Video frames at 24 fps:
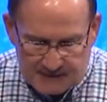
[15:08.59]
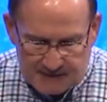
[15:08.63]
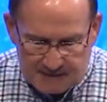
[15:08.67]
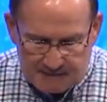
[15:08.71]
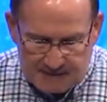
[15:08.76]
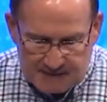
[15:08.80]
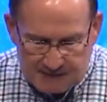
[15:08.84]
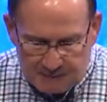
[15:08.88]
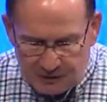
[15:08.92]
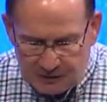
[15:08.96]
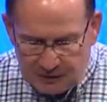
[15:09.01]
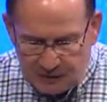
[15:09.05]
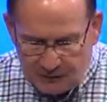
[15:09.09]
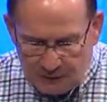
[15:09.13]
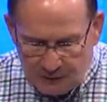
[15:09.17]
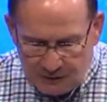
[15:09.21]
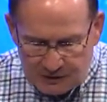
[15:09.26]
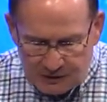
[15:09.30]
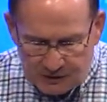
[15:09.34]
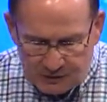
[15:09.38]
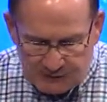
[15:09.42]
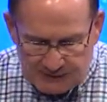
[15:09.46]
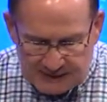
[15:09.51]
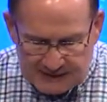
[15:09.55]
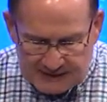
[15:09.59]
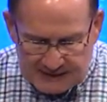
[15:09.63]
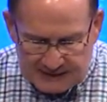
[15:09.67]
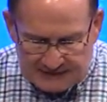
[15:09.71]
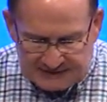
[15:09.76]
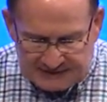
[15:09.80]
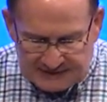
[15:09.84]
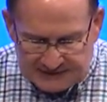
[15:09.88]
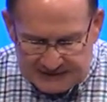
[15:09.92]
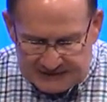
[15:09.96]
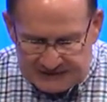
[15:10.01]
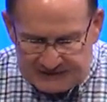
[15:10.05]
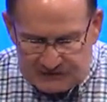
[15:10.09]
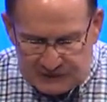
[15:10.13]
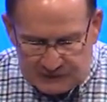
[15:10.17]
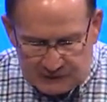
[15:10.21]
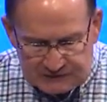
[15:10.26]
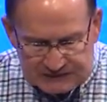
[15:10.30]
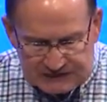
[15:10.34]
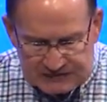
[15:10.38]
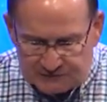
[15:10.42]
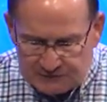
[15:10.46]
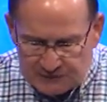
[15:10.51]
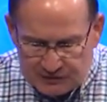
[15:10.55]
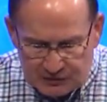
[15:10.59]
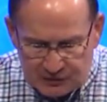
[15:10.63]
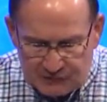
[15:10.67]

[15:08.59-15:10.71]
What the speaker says: Bean would go on to read C.S. Lewis's Mere